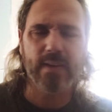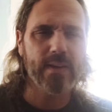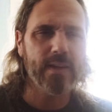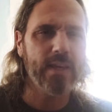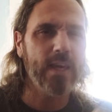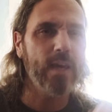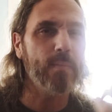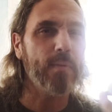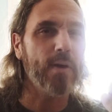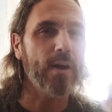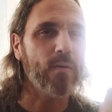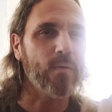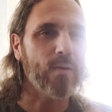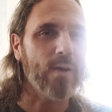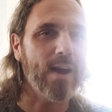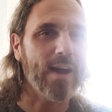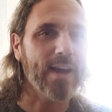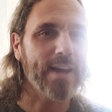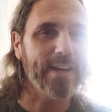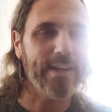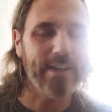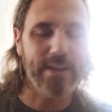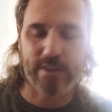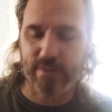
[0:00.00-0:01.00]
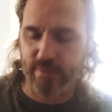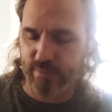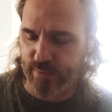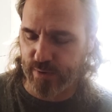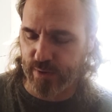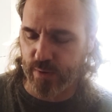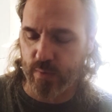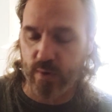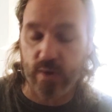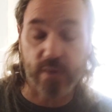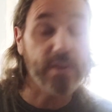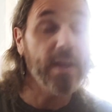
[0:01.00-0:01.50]
keep on rocking in a
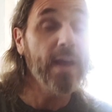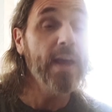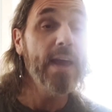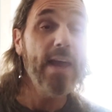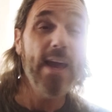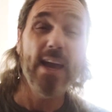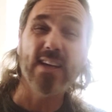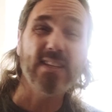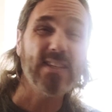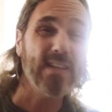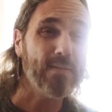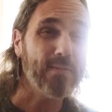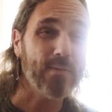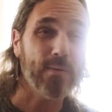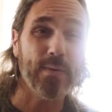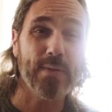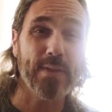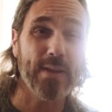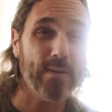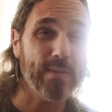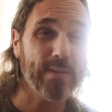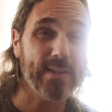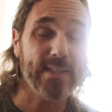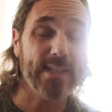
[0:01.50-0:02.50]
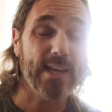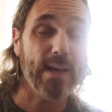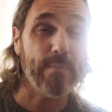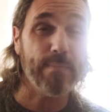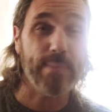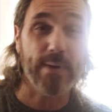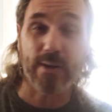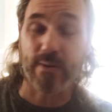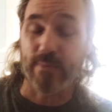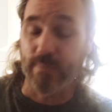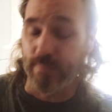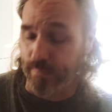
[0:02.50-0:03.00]
free world, except for without the
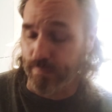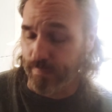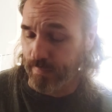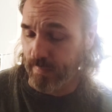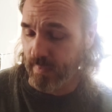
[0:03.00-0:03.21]
tempo.